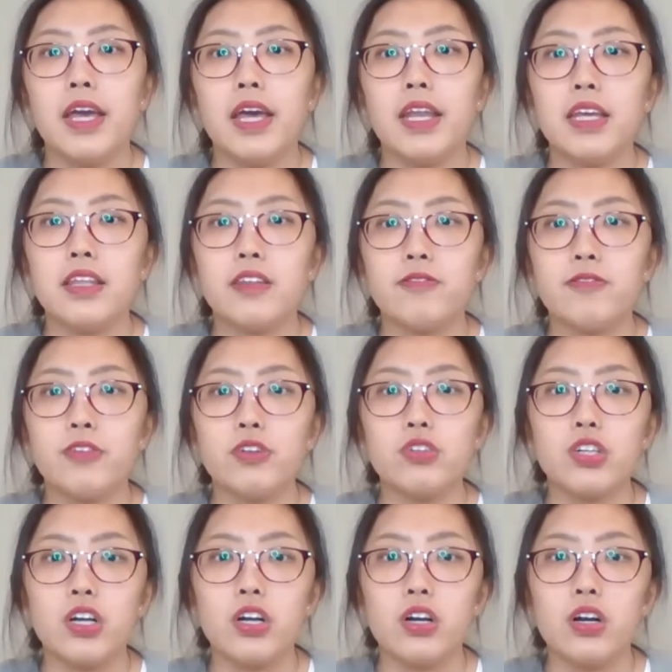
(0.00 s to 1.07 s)
and in the
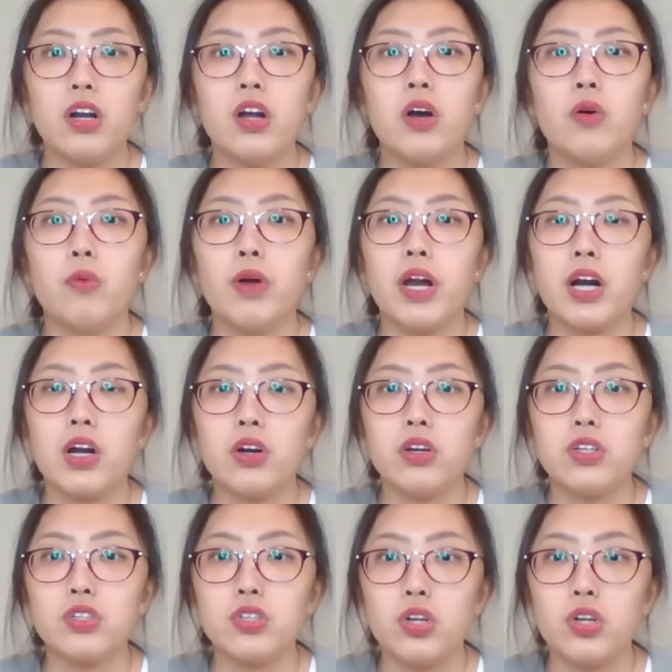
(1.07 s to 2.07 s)
future, we are going